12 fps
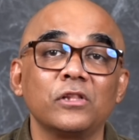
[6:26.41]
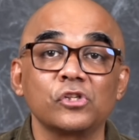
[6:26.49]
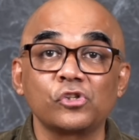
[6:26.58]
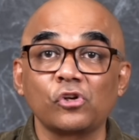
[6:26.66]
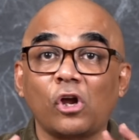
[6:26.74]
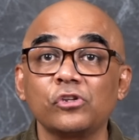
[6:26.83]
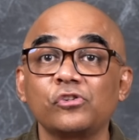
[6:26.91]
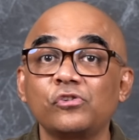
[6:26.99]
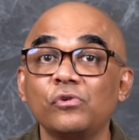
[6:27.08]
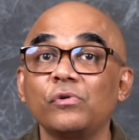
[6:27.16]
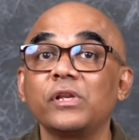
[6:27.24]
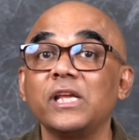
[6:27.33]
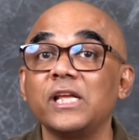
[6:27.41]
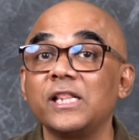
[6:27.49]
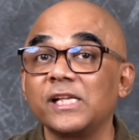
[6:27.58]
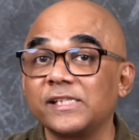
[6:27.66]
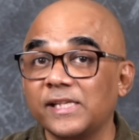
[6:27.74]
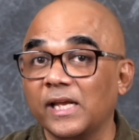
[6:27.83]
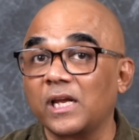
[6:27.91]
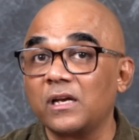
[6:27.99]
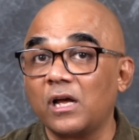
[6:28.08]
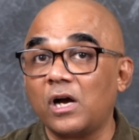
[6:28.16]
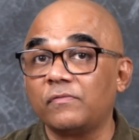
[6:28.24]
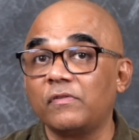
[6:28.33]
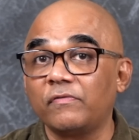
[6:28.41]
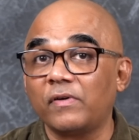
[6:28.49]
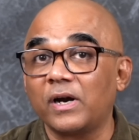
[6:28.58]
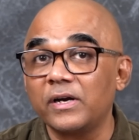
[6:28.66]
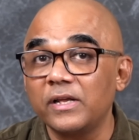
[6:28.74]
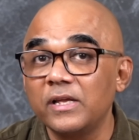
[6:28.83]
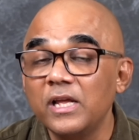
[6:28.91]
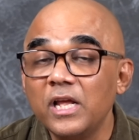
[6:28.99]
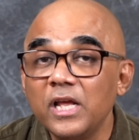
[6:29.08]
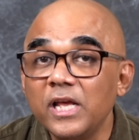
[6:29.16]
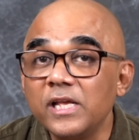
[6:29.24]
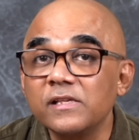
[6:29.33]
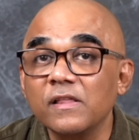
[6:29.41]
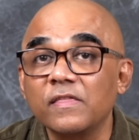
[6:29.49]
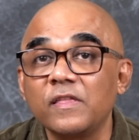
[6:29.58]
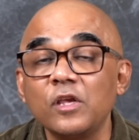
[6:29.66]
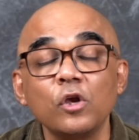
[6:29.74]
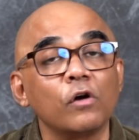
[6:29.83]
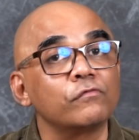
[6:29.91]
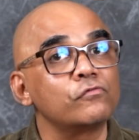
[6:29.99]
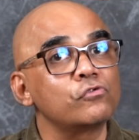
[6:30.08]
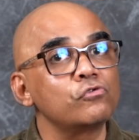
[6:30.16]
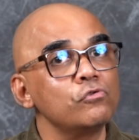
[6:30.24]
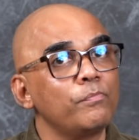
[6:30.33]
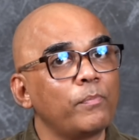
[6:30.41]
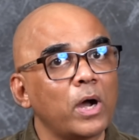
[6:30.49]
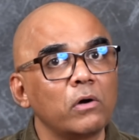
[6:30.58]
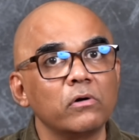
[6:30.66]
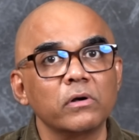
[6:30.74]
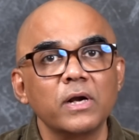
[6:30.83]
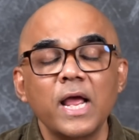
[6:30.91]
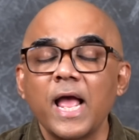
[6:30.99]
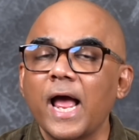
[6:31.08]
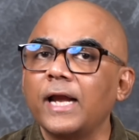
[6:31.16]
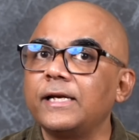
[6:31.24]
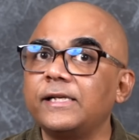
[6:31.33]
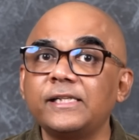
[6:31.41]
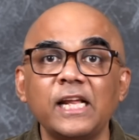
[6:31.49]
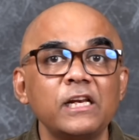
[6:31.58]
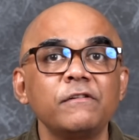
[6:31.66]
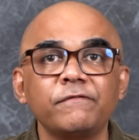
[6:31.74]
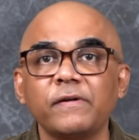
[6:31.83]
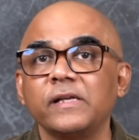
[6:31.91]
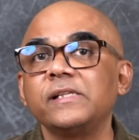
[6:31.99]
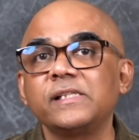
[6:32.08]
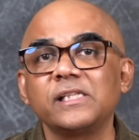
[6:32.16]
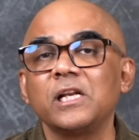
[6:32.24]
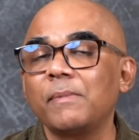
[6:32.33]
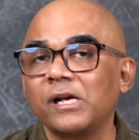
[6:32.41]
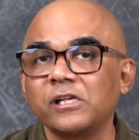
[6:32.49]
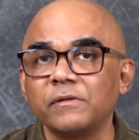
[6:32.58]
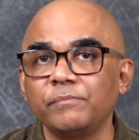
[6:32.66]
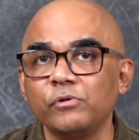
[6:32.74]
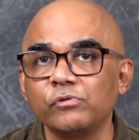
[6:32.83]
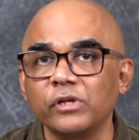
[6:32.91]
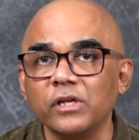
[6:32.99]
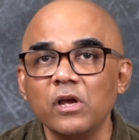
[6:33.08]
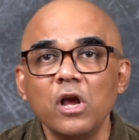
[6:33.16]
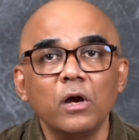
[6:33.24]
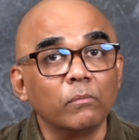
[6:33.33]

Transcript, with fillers: The short story in the second half of Vaazhai is a thing of true power and terrifying cinematic beauty.